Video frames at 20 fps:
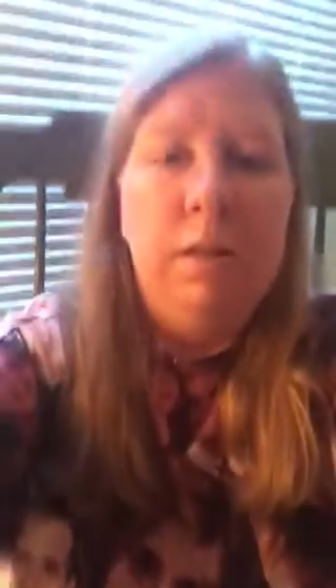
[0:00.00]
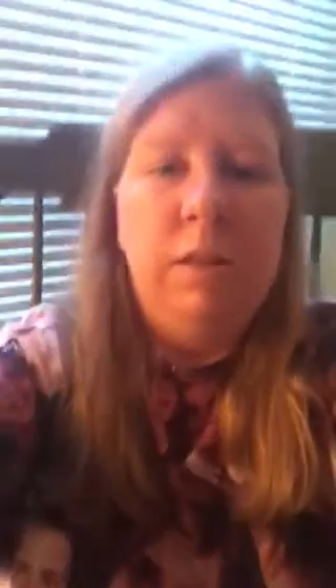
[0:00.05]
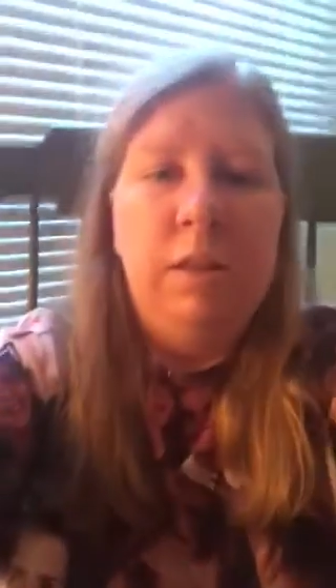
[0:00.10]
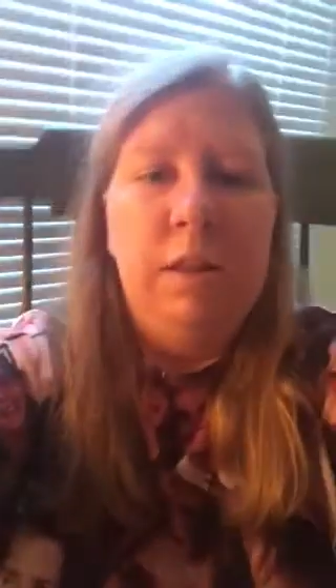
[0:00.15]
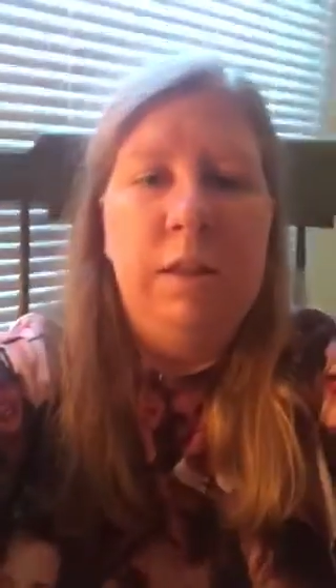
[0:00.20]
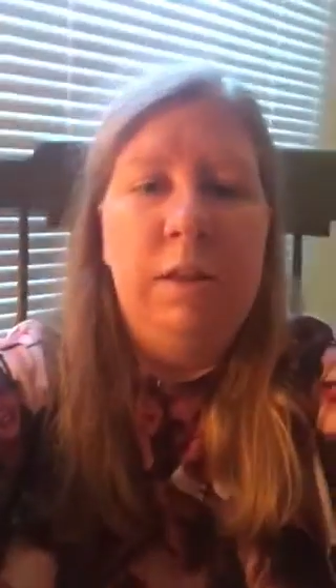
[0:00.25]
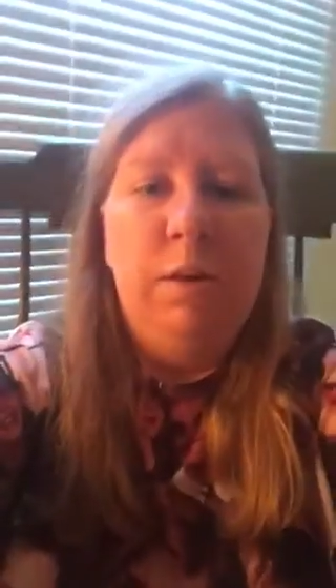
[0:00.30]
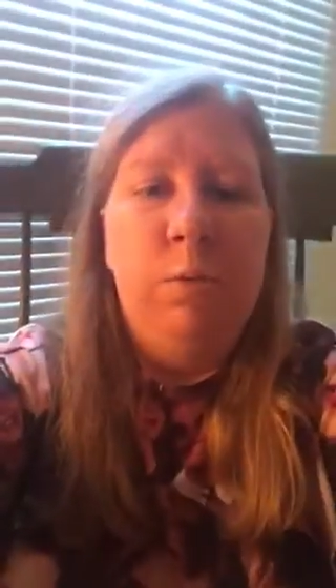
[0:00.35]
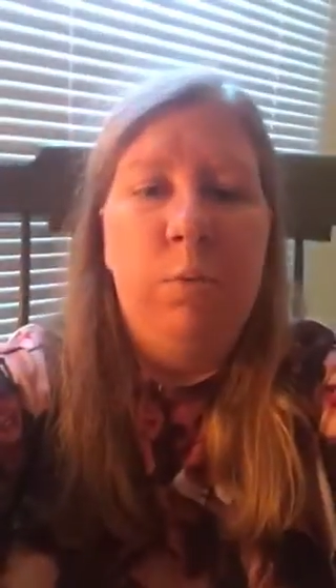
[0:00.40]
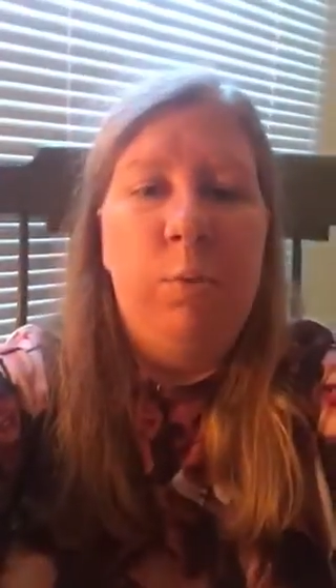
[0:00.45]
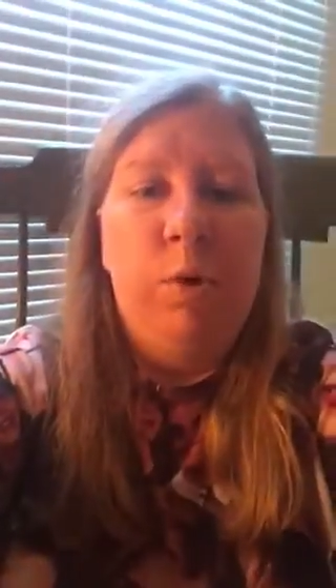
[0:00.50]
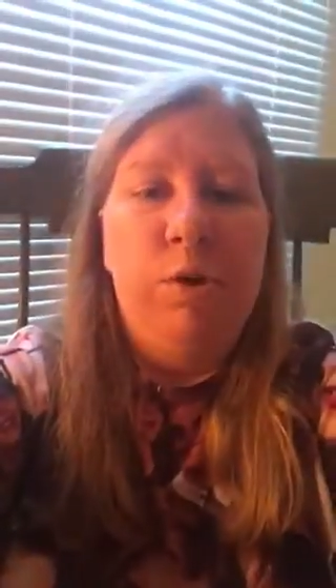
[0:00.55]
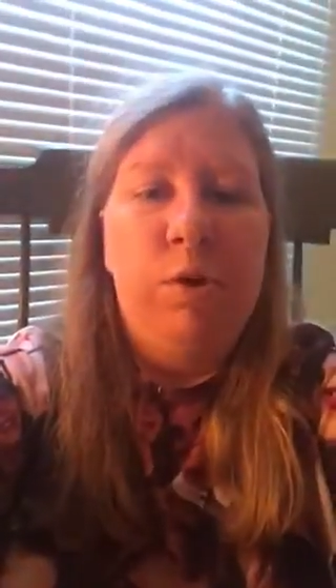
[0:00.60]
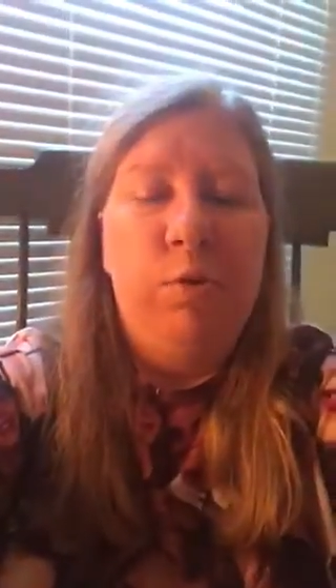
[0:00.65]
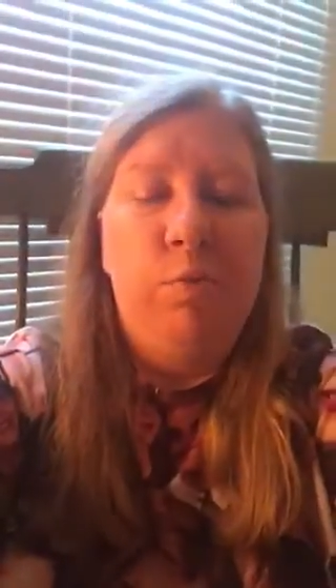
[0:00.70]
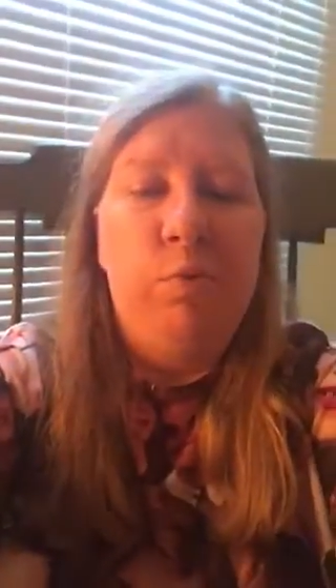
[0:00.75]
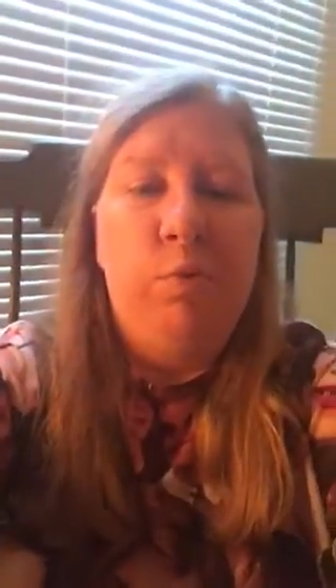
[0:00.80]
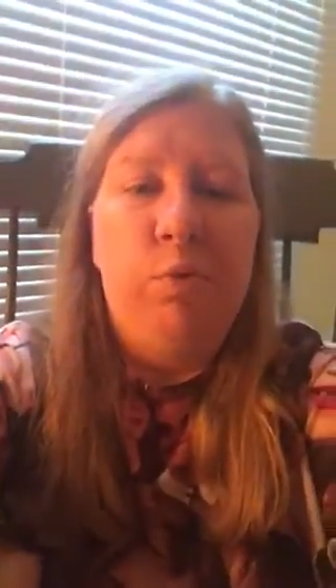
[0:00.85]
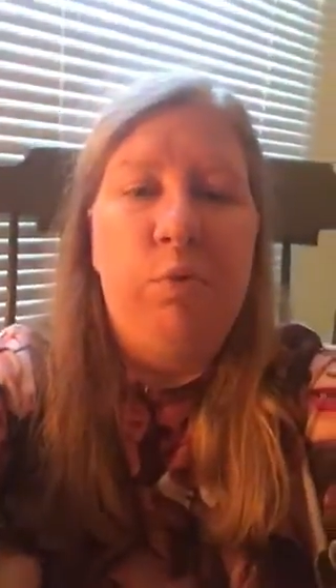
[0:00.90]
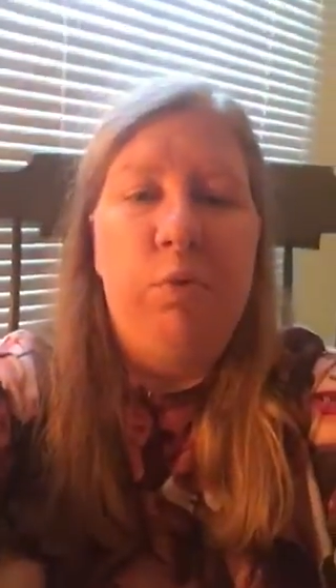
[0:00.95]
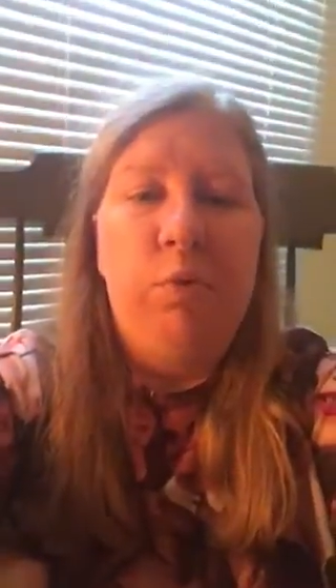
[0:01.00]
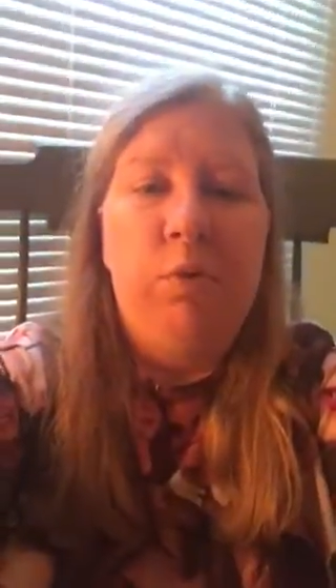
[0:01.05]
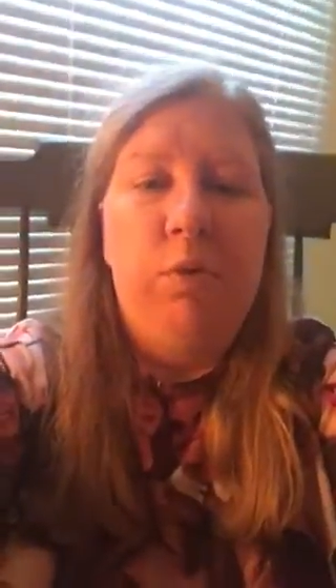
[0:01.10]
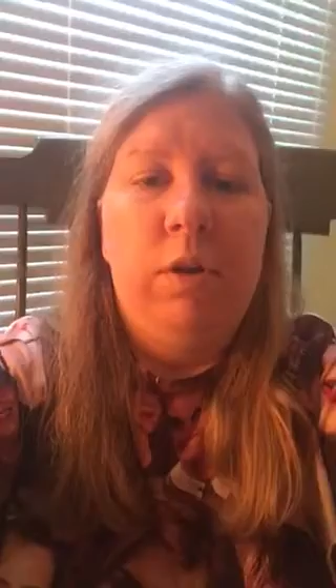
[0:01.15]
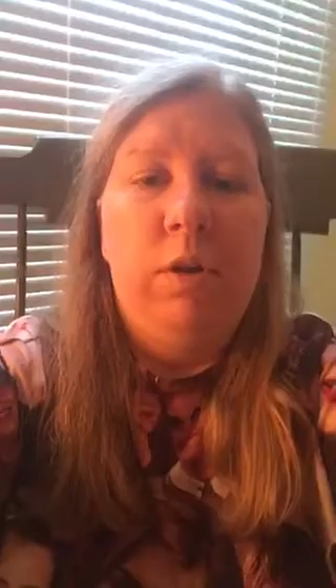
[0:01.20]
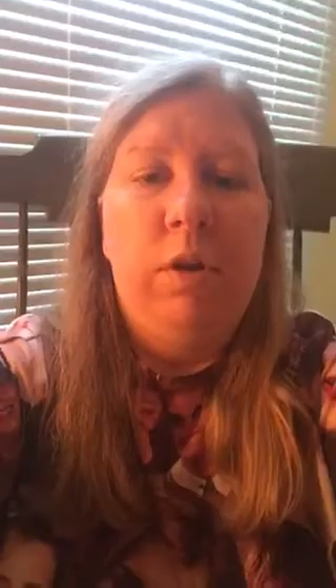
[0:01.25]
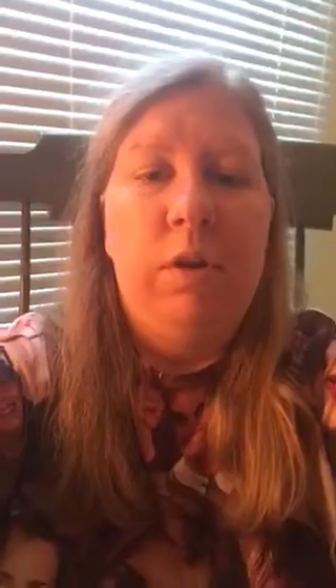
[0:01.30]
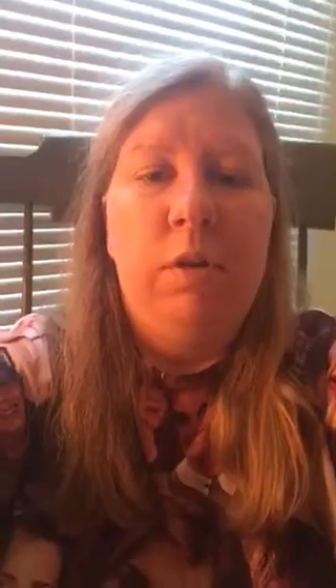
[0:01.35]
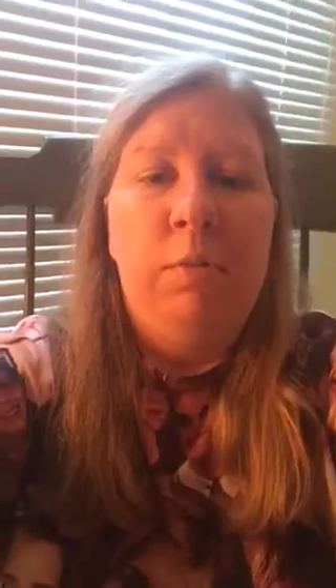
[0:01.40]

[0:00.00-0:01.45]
The wonderful,